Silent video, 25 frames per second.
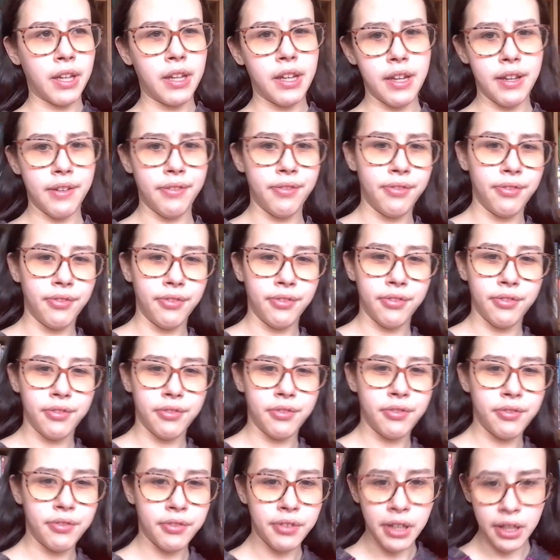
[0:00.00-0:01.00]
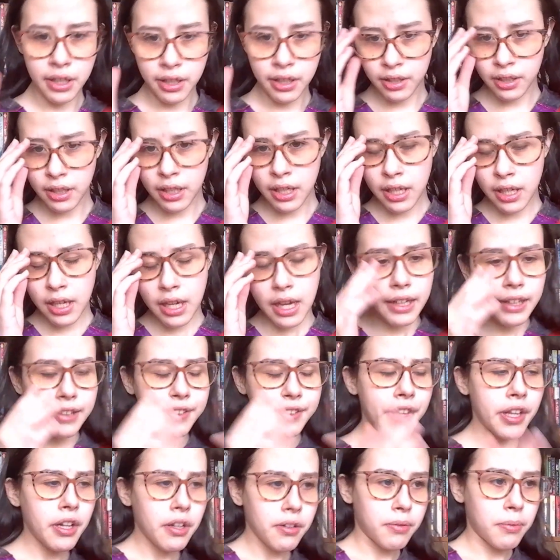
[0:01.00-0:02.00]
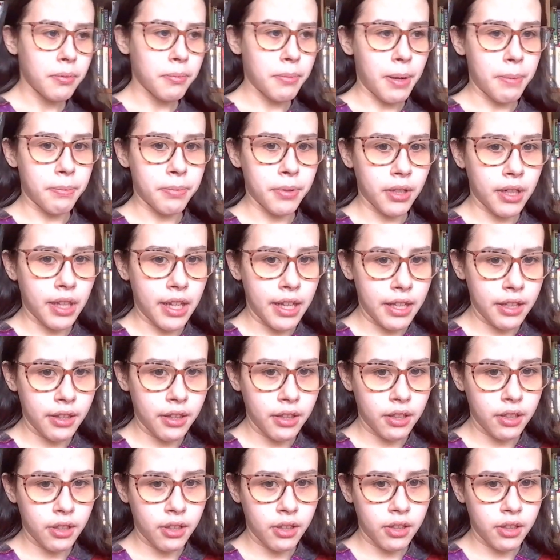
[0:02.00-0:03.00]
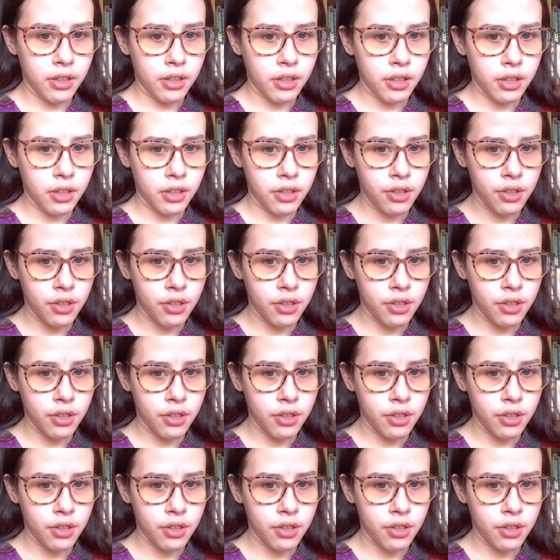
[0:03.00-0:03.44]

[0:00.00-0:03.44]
if, because I don't remember, can the